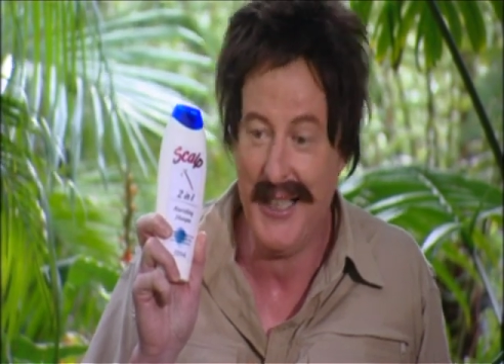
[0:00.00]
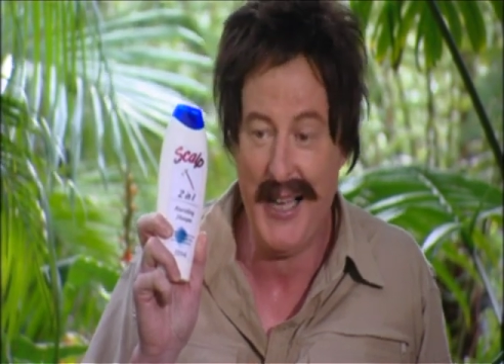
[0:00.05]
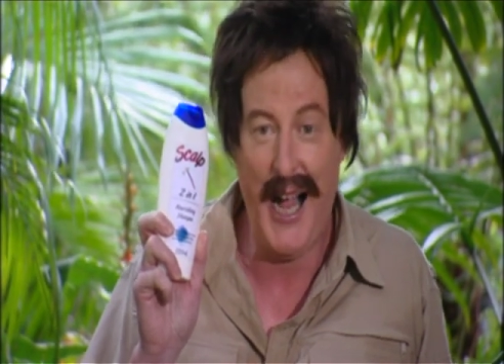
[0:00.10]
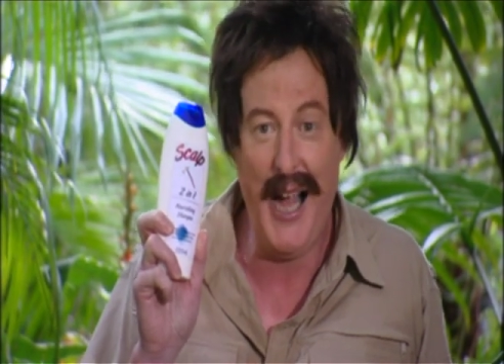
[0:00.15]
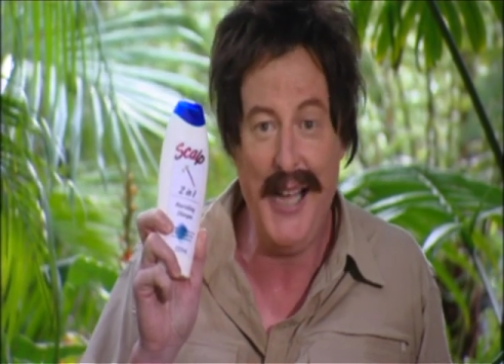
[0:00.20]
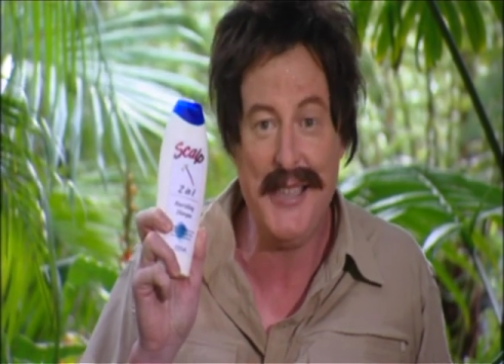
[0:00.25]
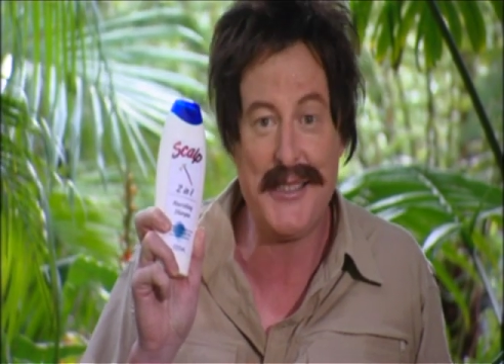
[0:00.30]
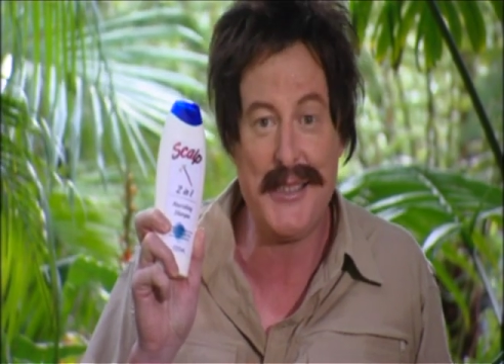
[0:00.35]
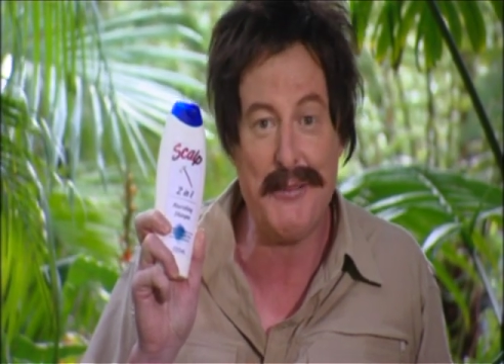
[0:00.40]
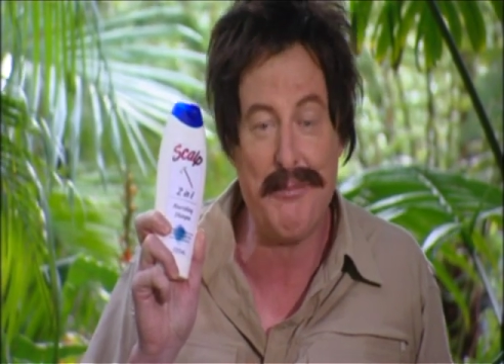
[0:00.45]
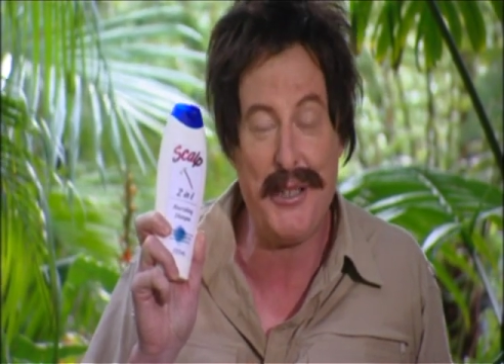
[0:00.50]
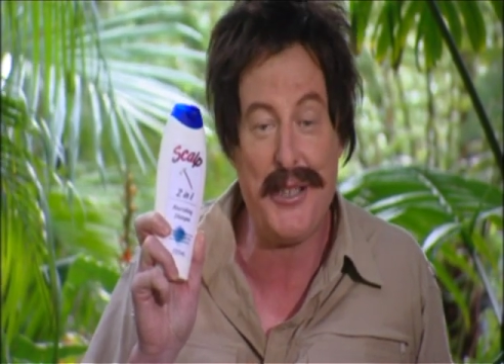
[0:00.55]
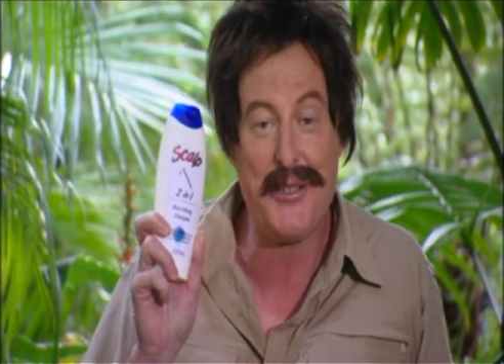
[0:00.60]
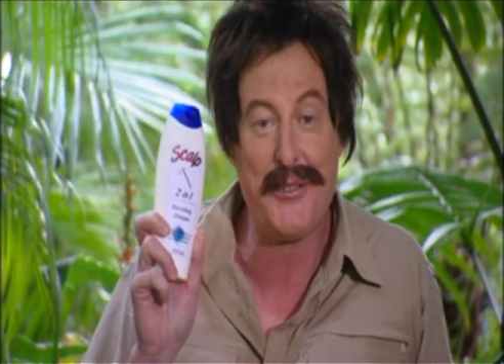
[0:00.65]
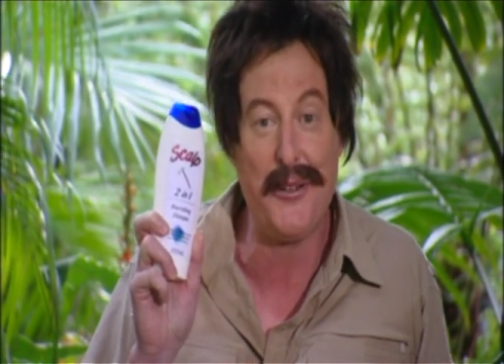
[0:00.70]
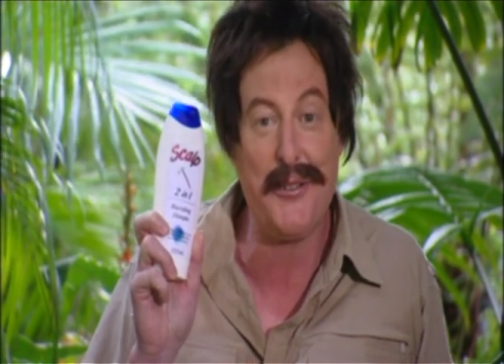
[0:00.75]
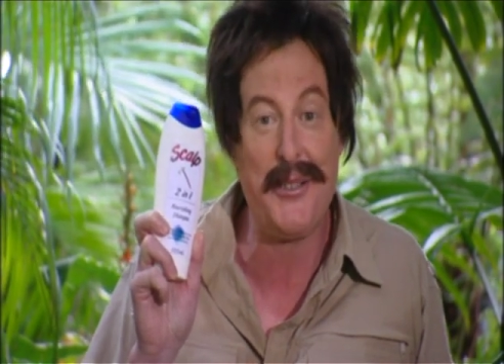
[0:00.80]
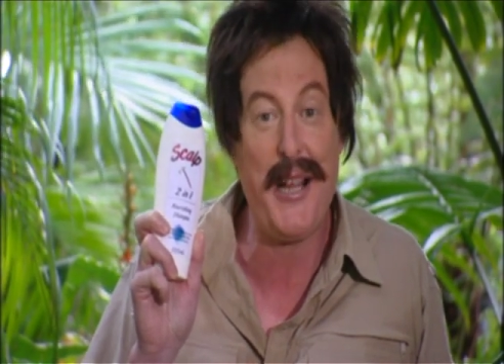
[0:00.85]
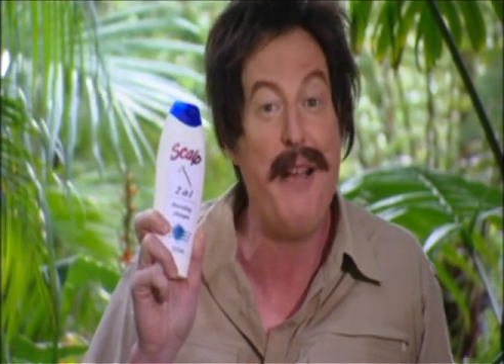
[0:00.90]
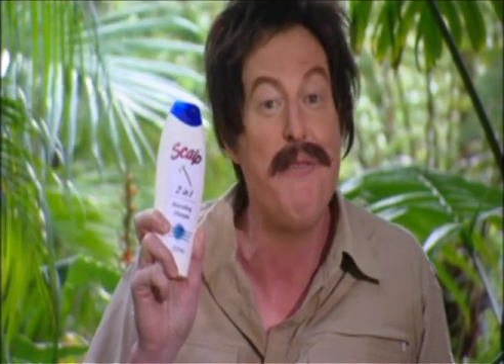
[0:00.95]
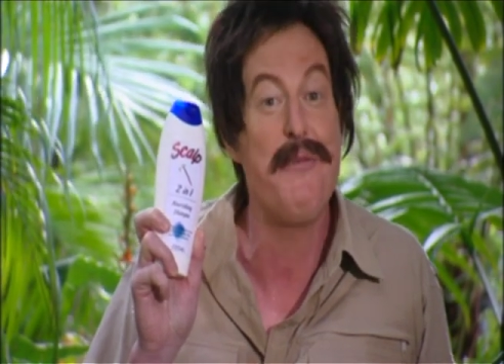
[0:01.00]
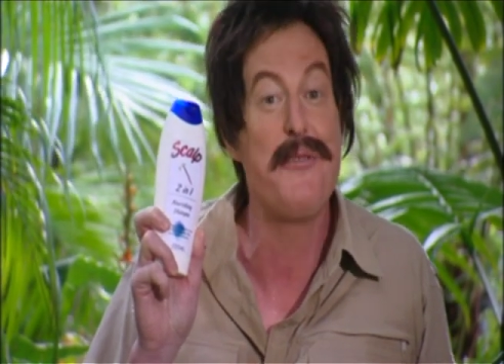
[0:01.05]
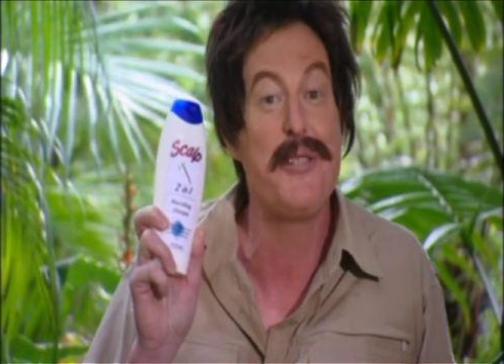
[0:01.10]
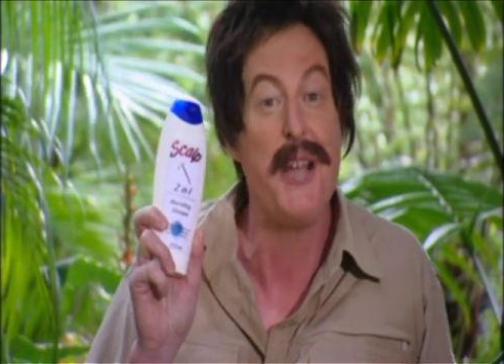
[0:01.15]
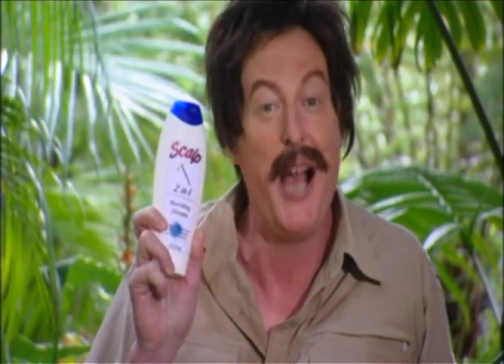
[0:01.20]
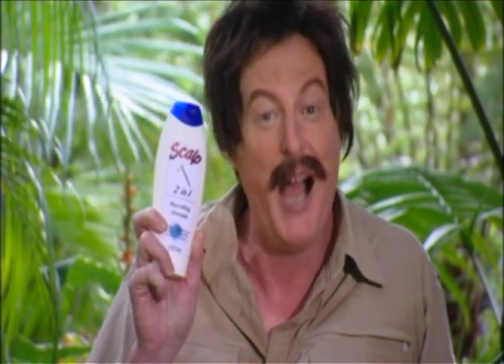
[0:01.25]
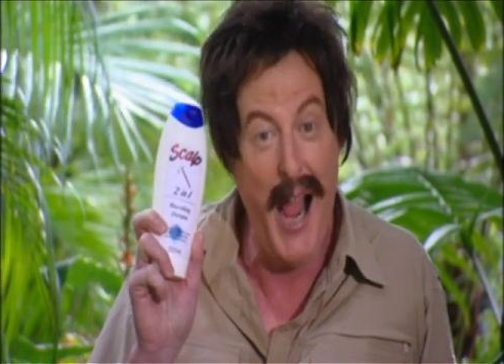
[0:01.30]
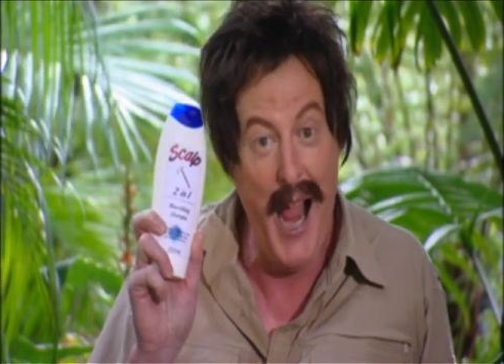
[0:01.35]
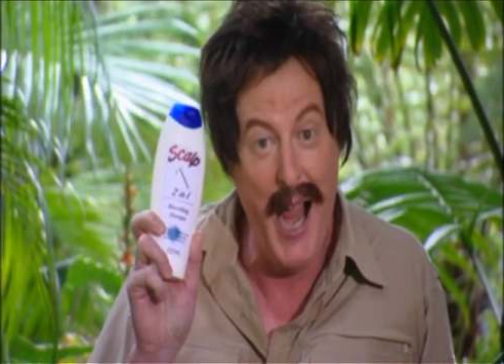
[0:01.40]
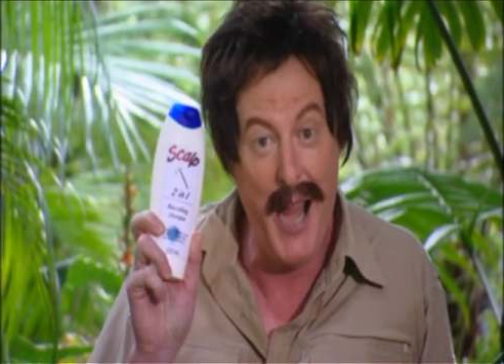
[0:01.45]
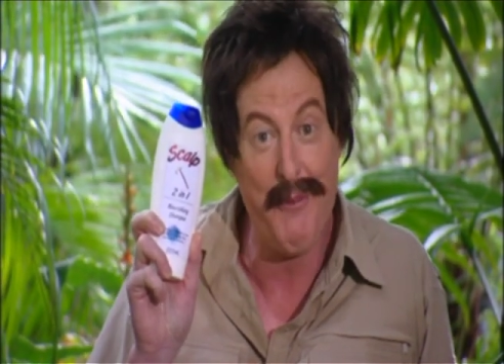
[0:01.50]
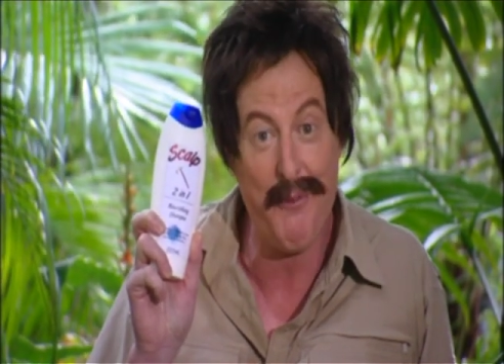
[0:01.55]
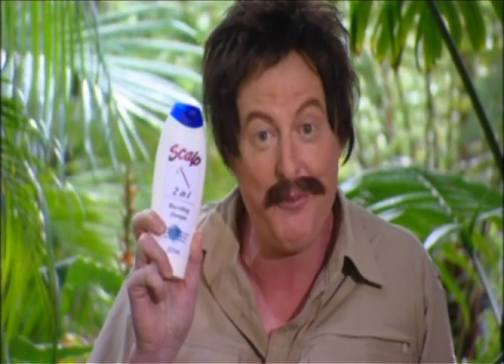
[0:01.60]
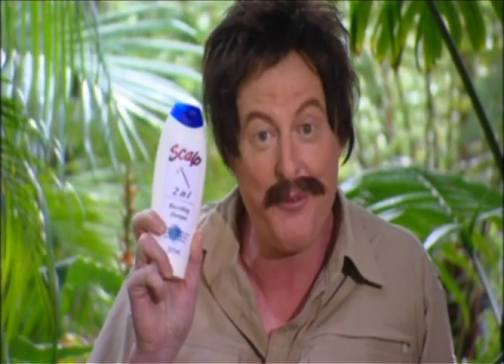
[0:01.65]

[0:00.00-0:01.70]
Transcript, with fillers: I simply don't have time